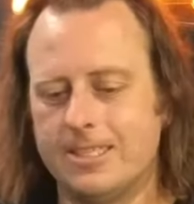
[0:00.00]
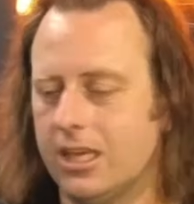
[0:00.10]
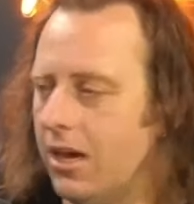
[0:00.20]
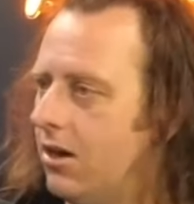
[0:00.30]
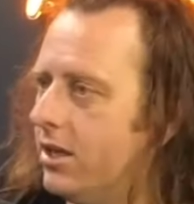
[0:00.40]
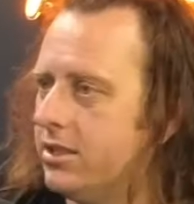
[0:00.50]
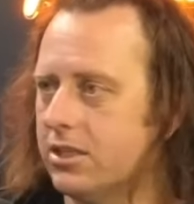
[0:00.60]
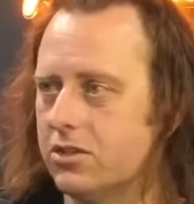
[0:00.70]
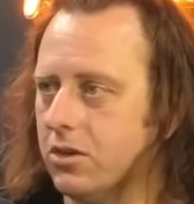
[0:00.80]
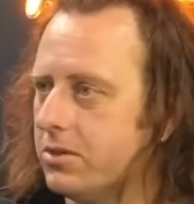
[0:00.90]
yeah, high
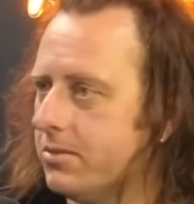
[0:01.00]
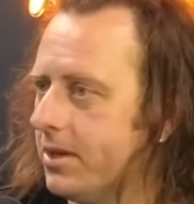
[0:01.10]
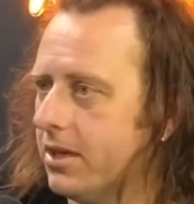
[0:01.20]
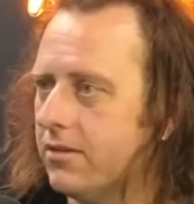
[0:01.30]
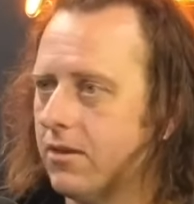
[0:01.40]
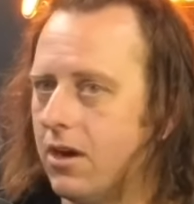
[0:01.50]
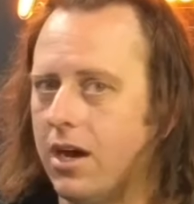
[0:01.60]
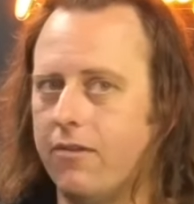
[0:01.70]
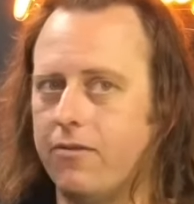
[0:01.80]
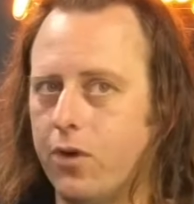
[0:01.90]
ticket dropshipping,
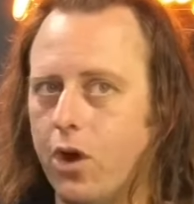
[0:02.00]
I've